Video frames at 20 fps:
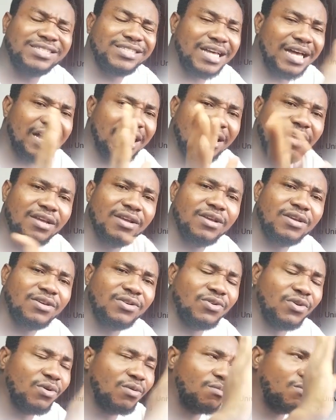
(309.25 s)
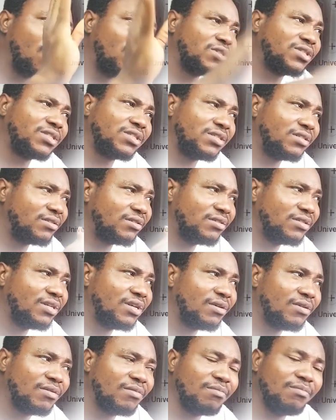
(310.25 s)
These are,
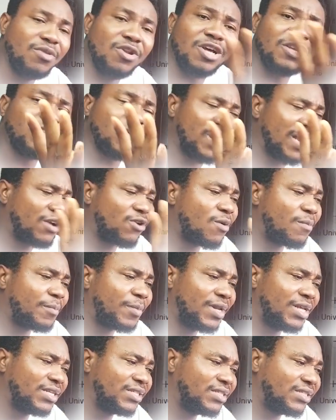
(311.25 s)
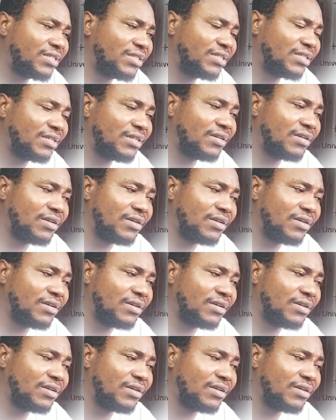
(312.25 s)
multi-million-dollar companies.